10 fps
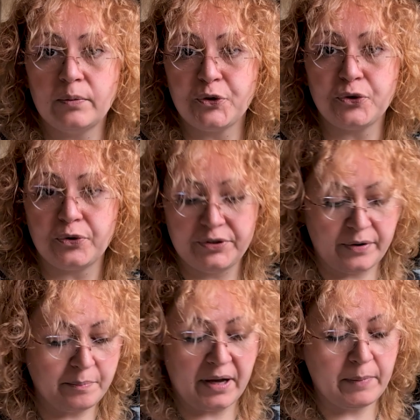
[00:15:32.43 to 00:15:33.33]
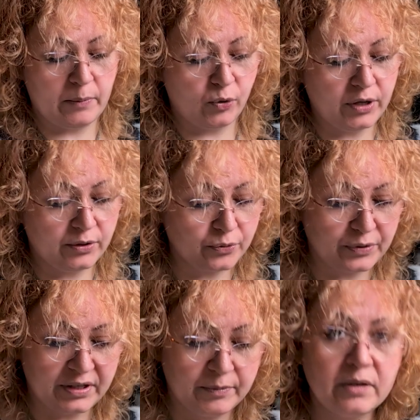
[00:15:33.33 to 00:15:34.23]
them shorter and by memory, I don't
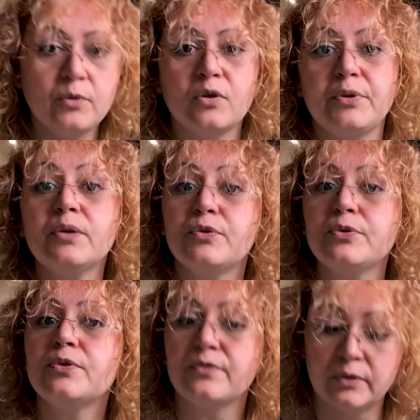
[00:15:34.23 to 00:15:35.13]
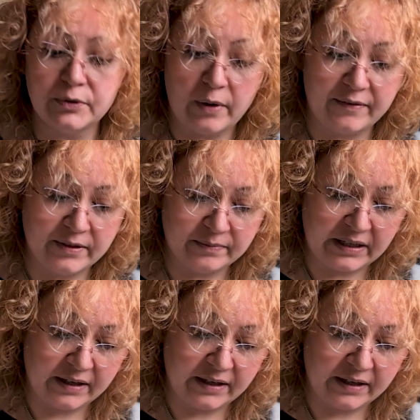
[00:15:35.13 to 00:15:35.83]
read them anymore, but it was useful to have them